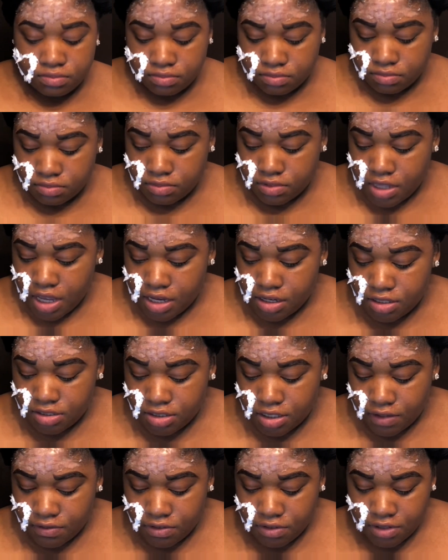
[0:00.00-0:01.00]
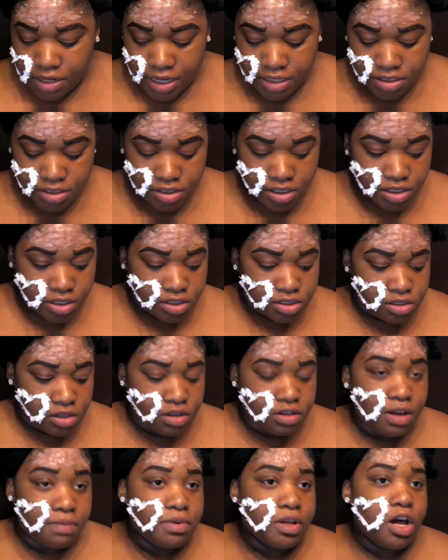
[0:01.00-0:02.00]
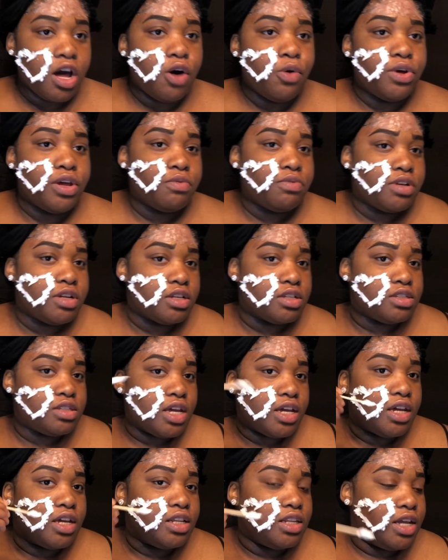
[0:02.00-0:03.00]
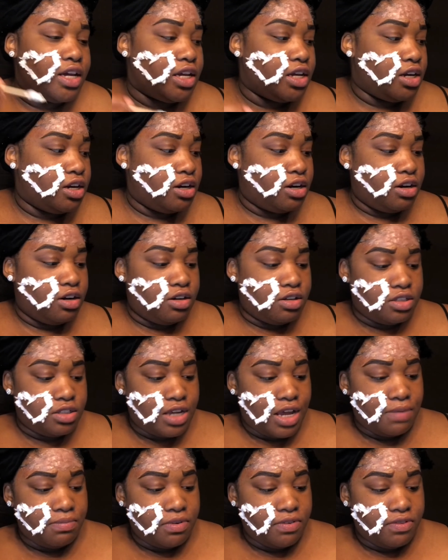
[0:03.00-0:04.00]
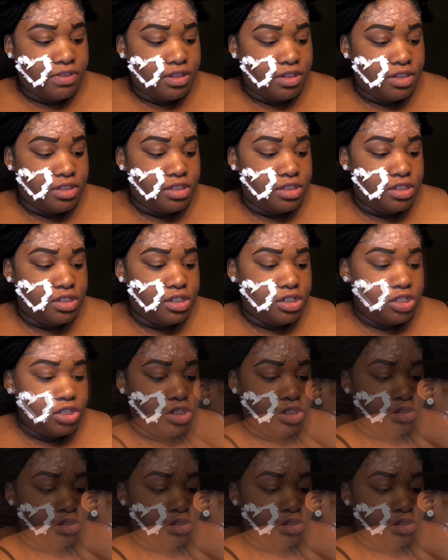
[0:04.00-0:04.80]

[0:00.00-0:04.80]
Y'all, this stuff do not stink. So I'm gonna go in with a second layer on top of the tissue.